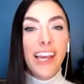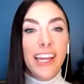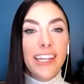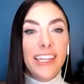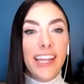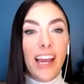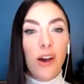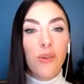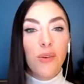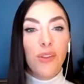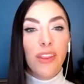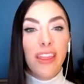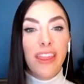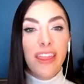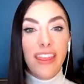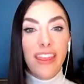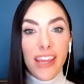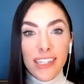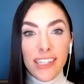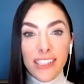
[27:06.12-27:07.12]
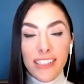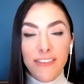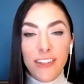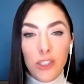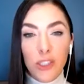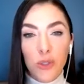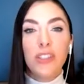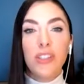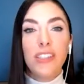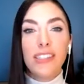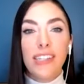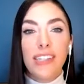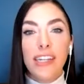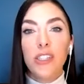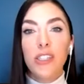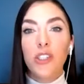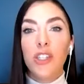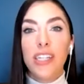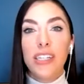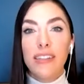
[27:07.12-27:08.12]
Now, this
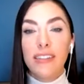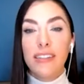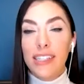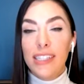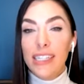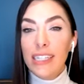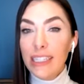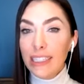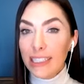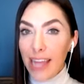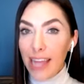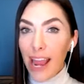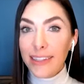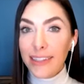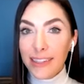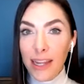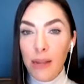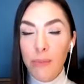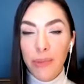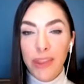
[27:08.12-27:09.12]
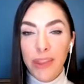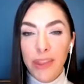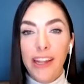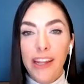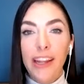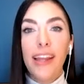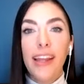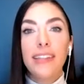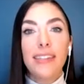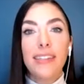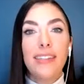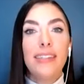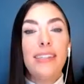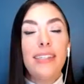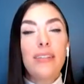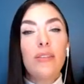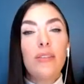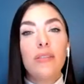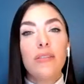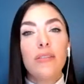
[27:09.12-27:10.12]
visualization is the exact same thing. It's
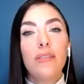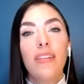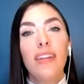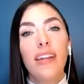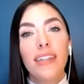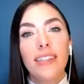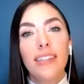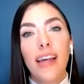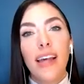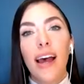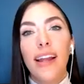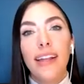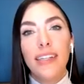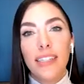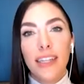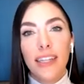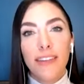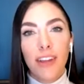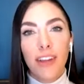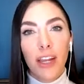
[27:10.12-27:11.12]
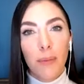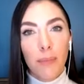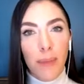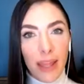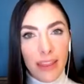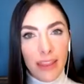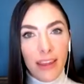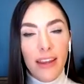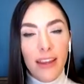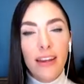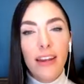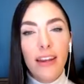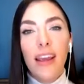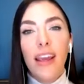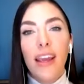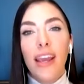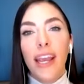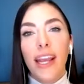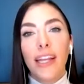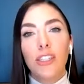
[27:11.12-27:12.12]
still the scientific method.
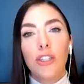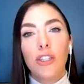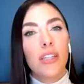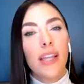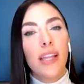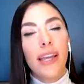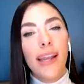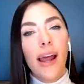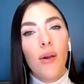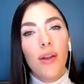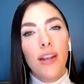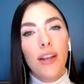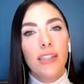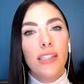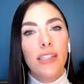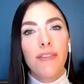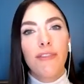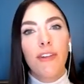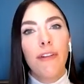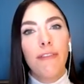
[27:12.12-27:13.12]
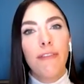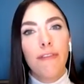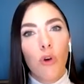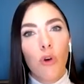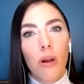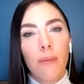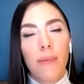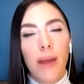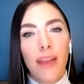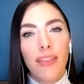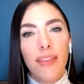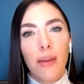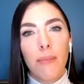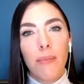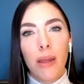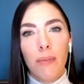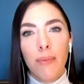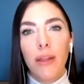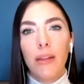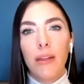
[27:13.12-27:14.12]
It's just laid out in a different format that
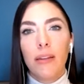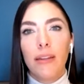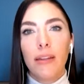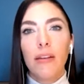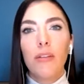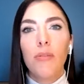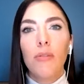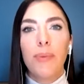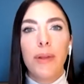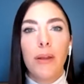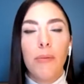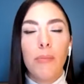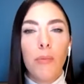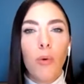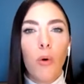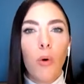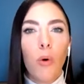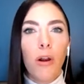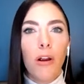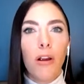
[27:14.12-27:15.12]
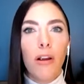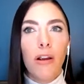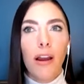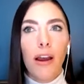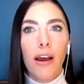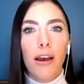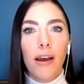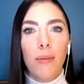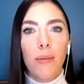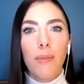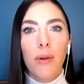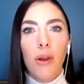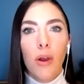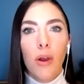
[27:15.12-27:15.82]
might be a little bit more um,